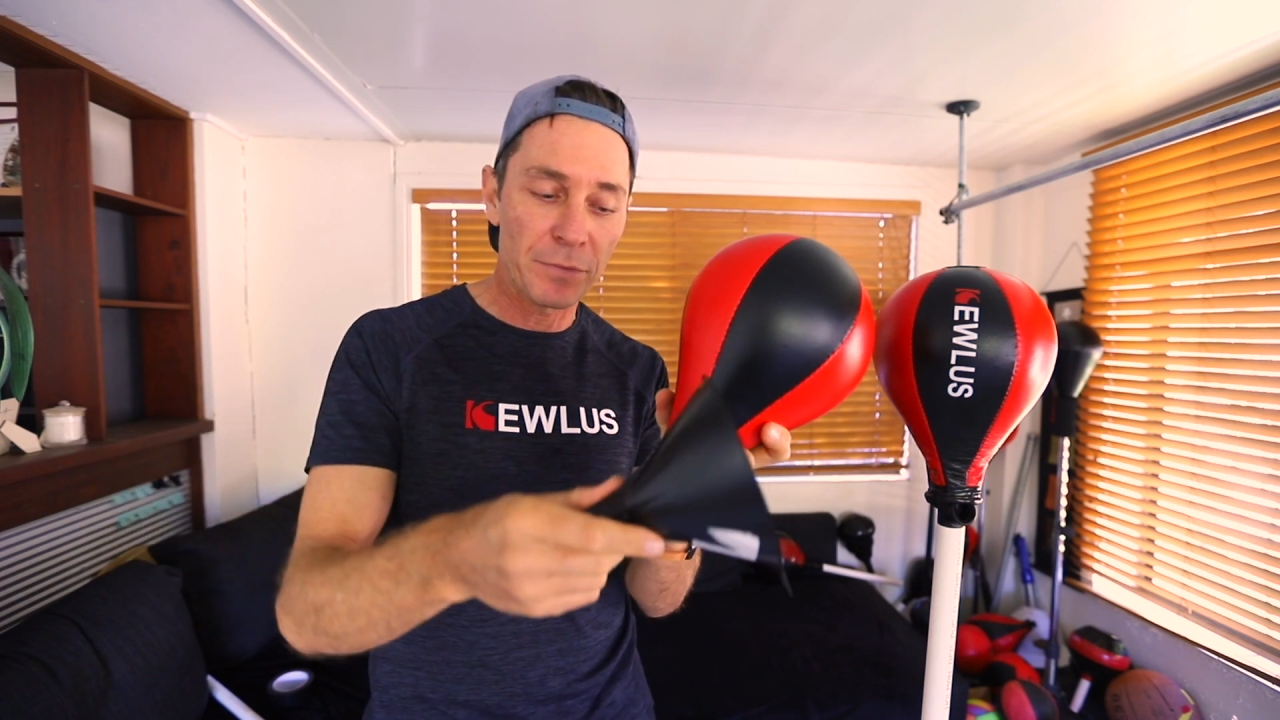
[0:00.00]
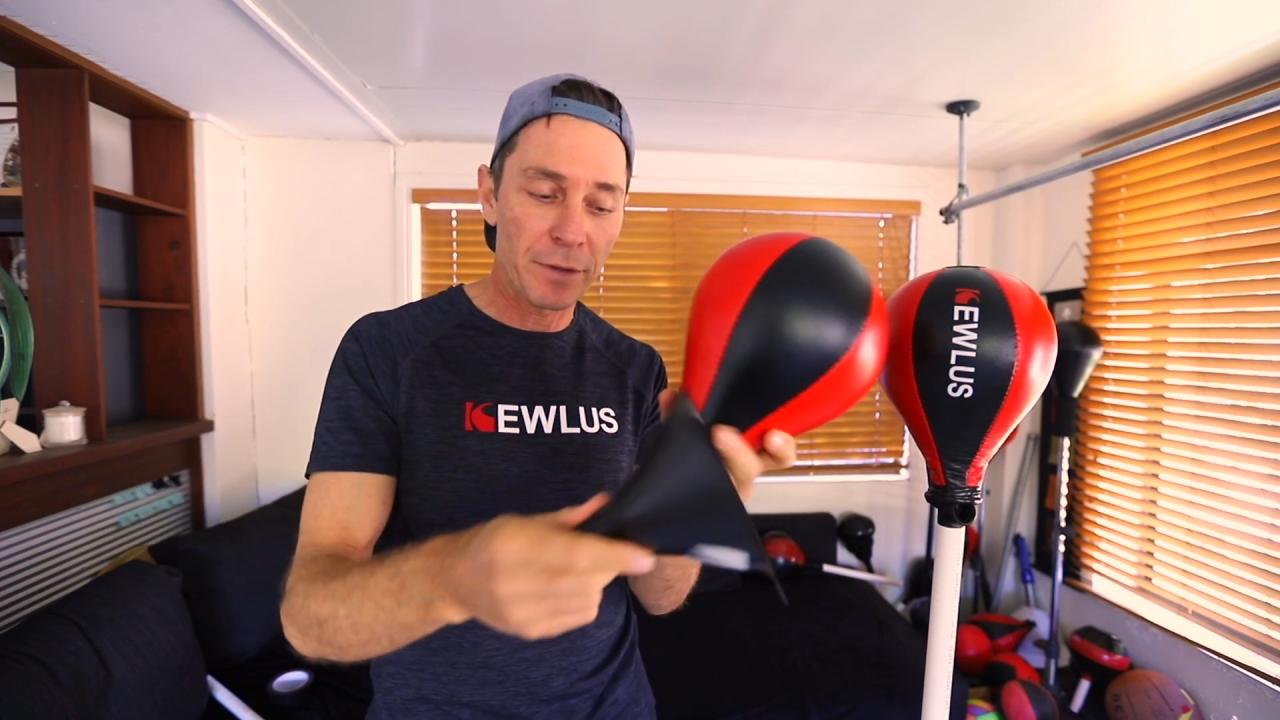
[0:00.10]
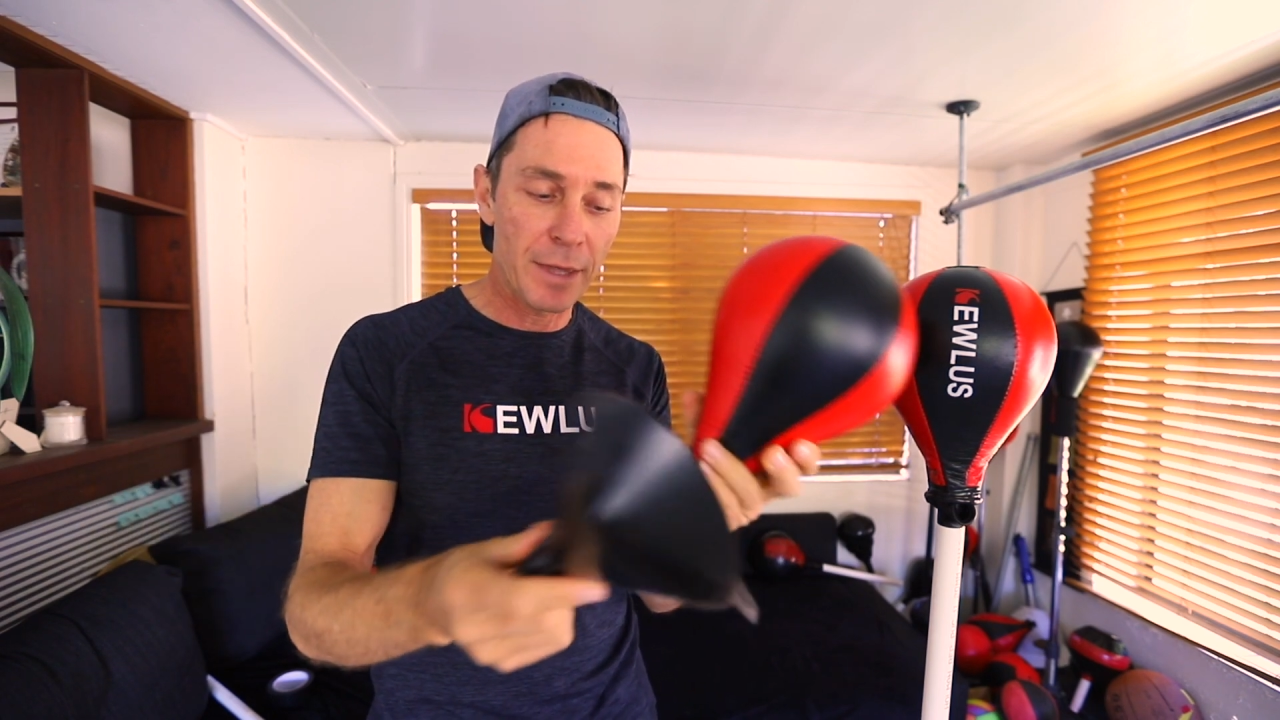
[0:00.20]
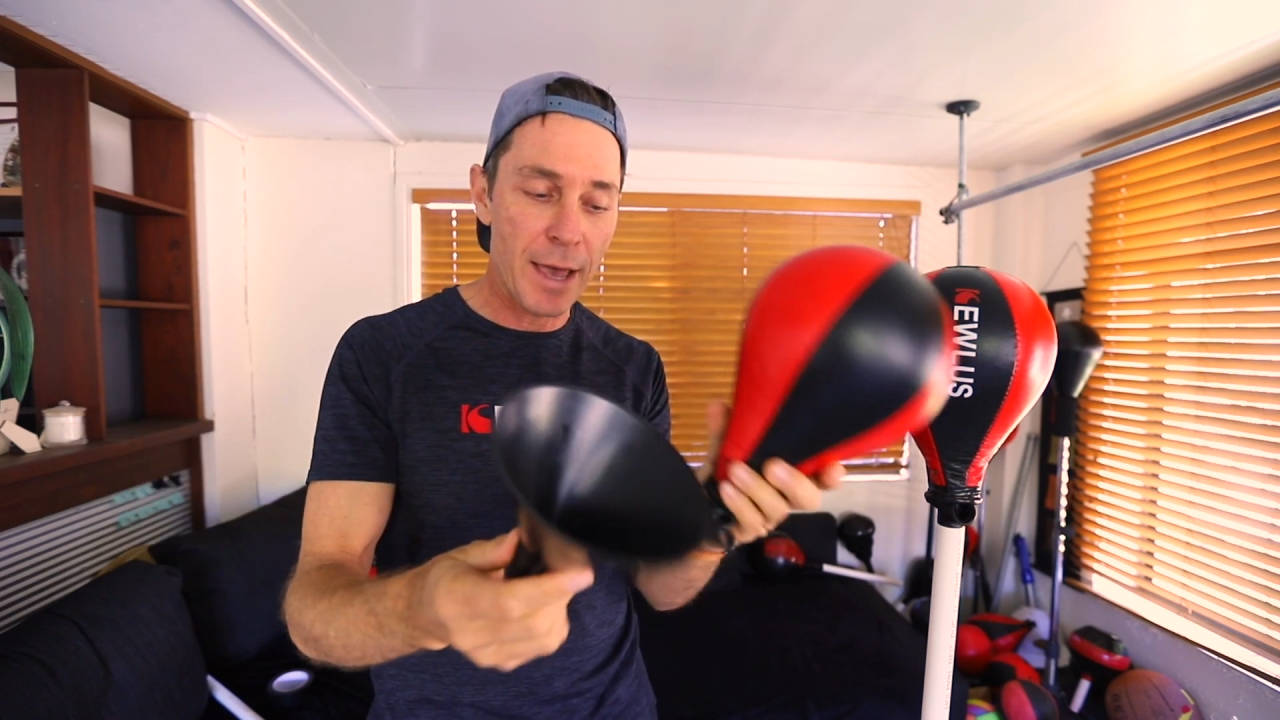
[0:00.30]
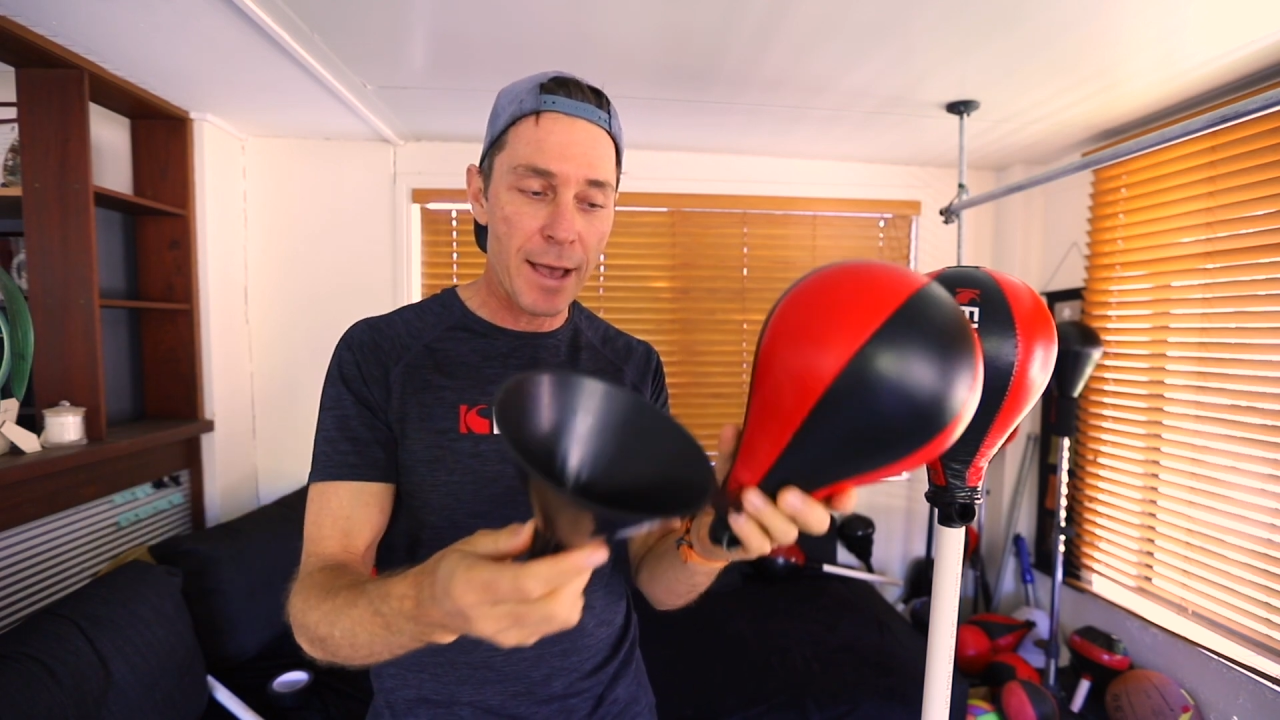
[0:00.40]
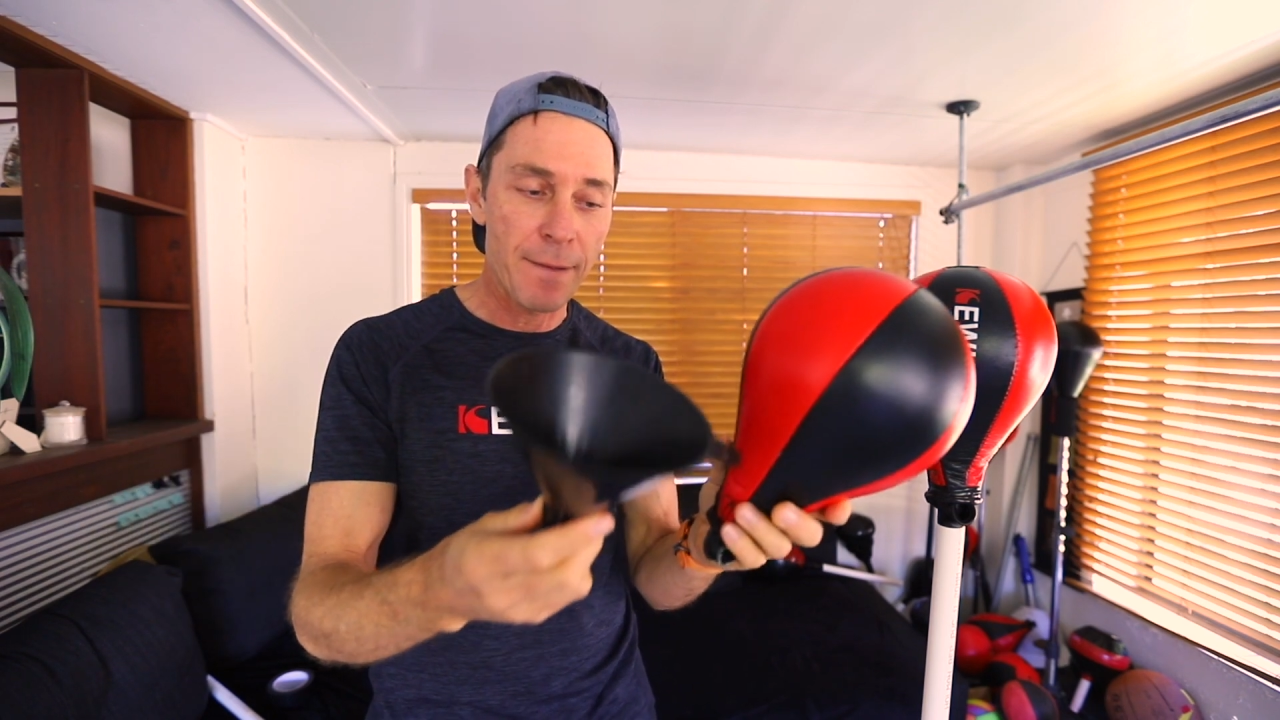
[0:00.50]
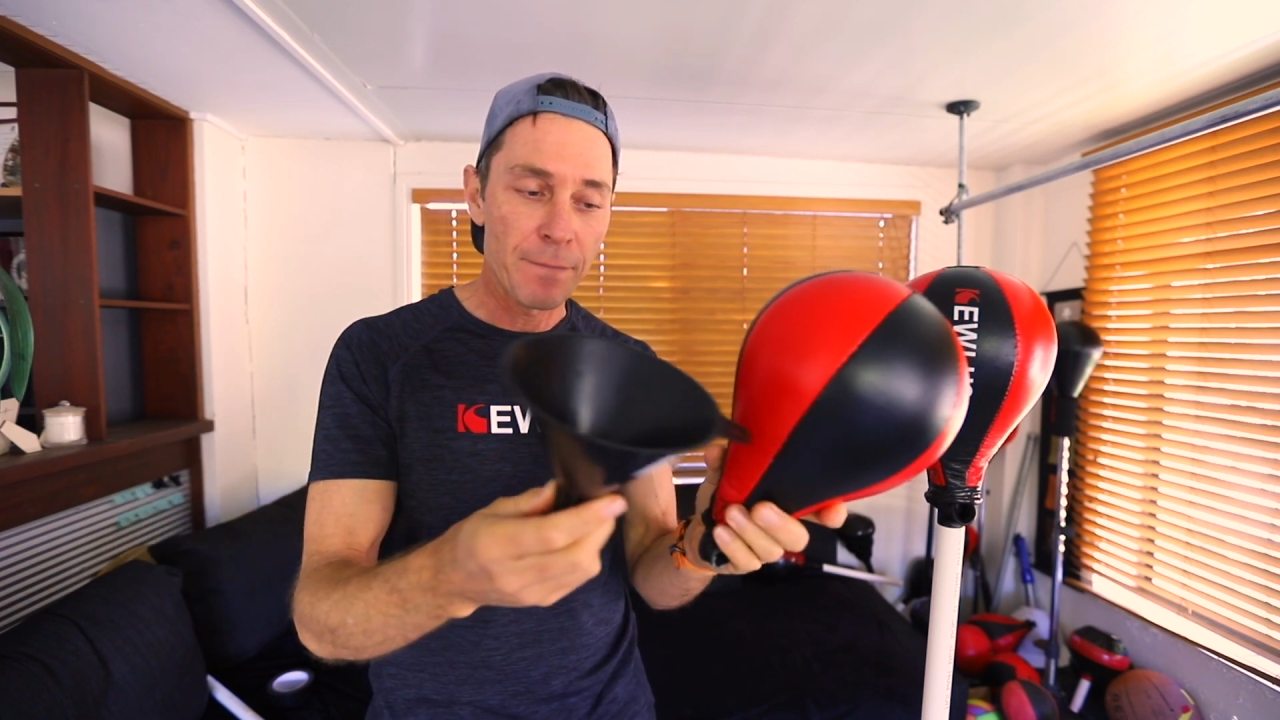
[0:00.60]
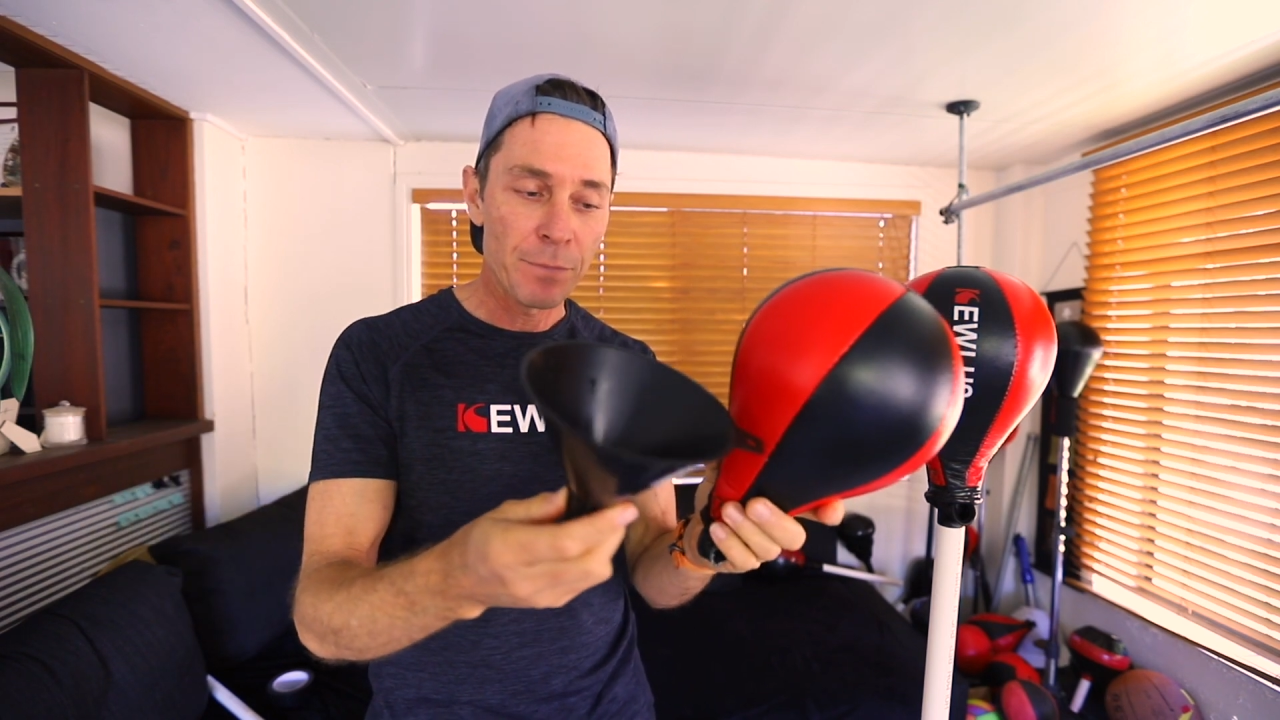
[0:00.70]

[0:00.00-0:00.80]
to there